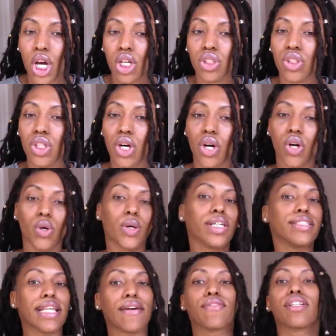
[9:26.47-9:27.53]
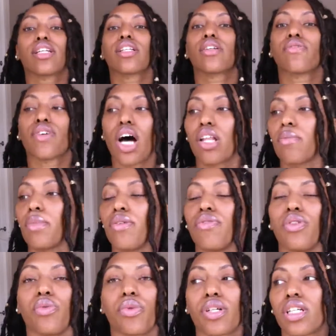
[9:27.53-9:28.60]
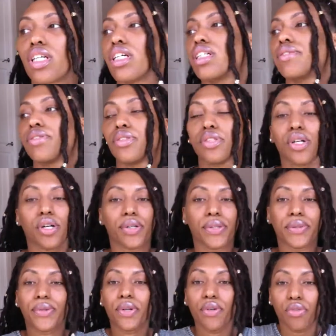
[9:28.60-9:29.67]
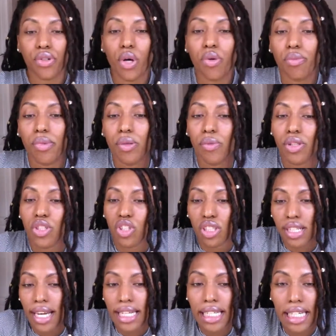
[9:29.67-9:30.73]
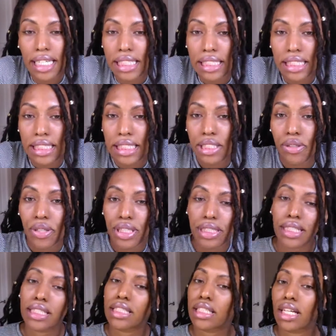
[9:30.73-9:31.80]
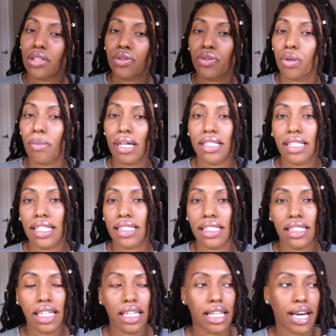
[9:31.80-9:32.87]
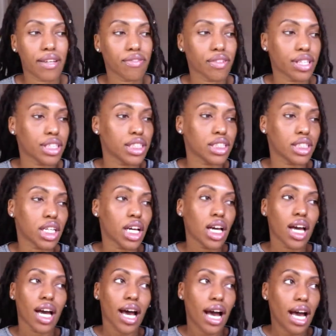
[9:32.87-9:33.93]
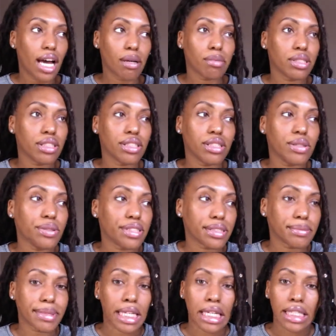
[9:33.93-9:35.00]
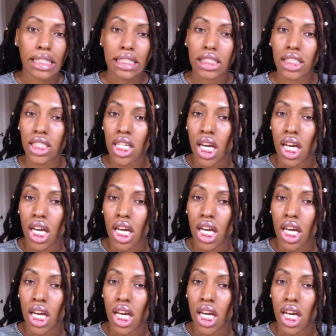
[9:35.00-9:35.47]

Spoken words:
So definitely follow me if you want to, you know, roll with me with the shenanigans and see all the things that I do in my day-to-day life, because I be just doing some things.